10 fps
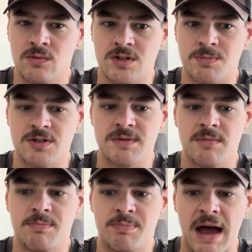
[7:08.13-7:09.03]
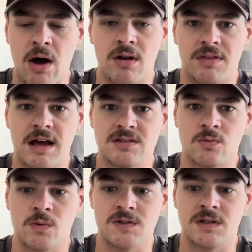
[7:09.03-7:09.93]
which puts me about
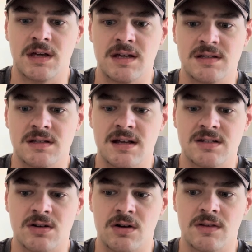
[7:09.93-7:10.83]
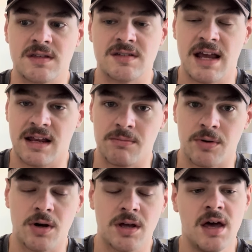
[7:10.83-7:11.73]
1,000 words a day since I started the second
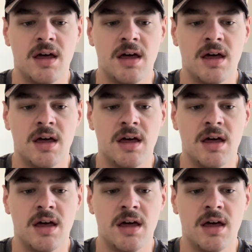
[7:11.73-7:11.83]
book.